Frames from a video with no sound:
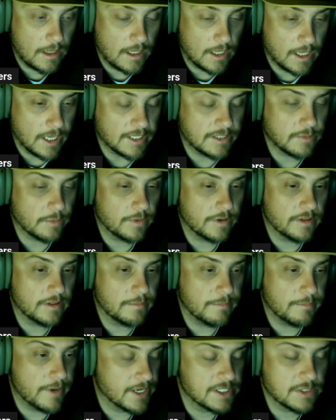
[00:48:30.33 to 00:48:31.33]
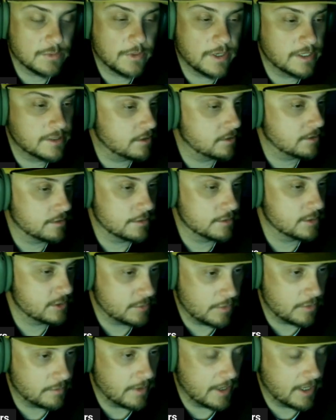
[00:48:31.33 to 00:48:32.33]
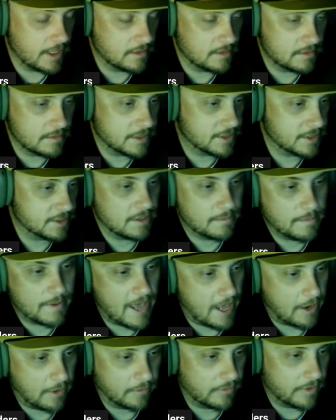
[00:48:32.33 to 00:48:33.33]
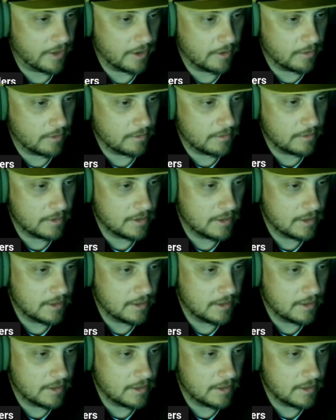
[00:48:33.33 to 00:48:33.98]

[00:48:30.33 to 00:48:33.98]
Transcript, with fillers: It's one of the best ways to throw a swim bait, especially a paddle tail,